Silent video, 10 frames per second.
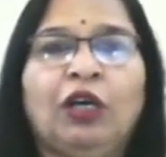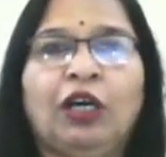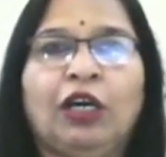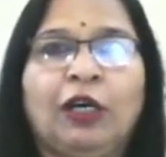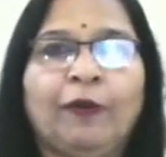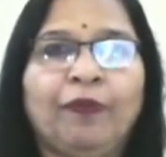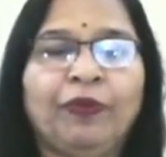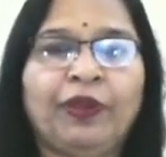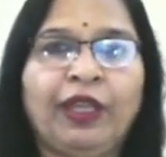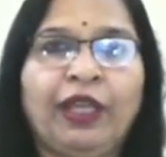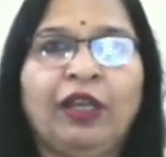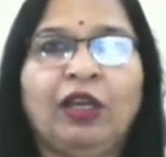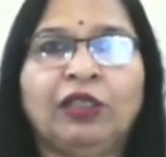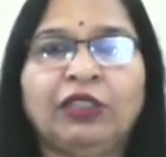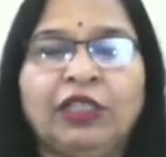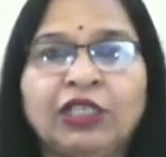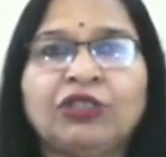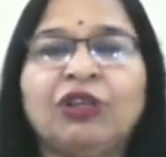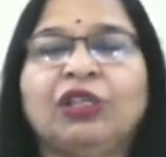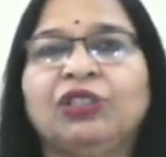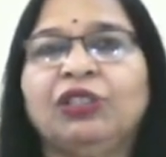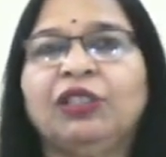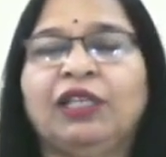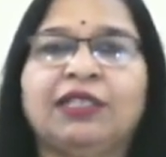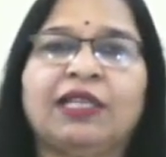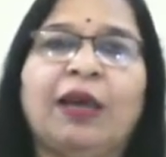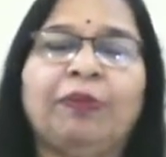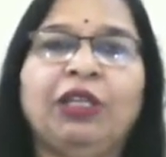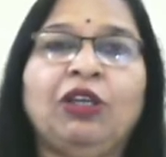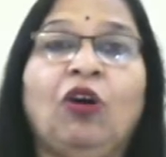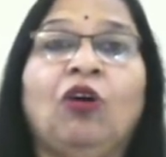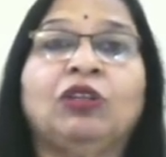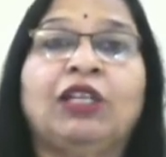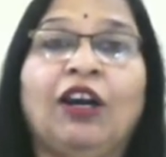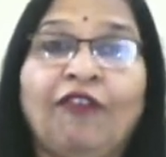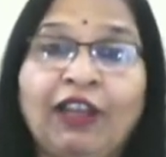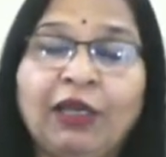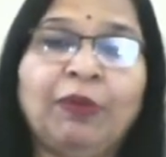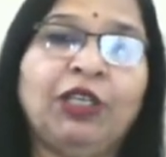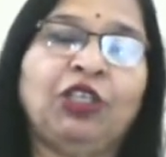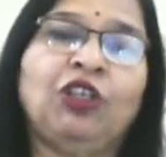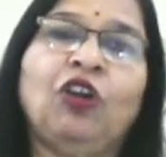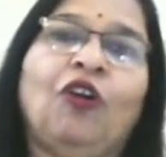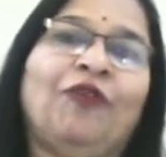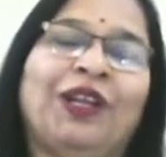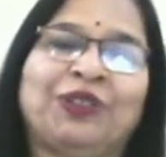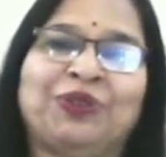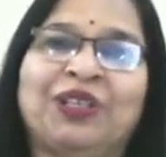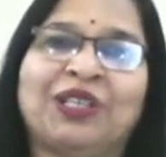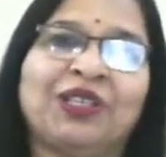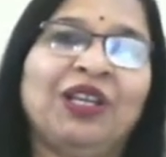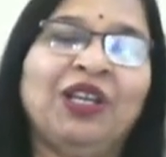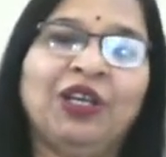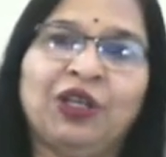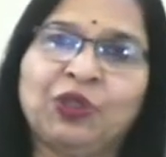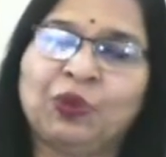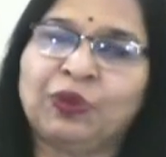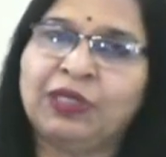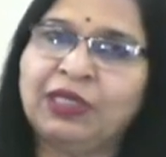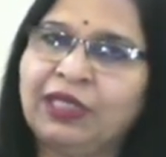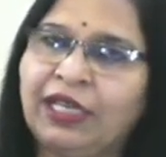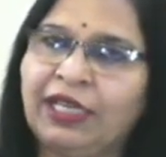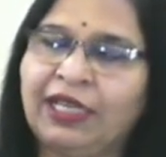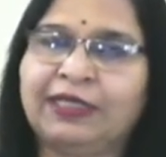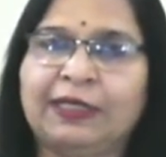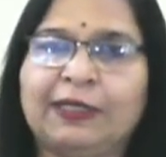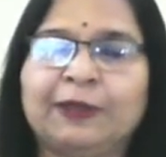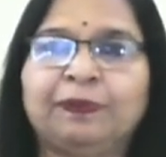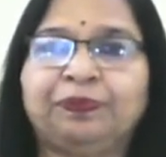the destruction that is happening or the availability of natural resources that exist.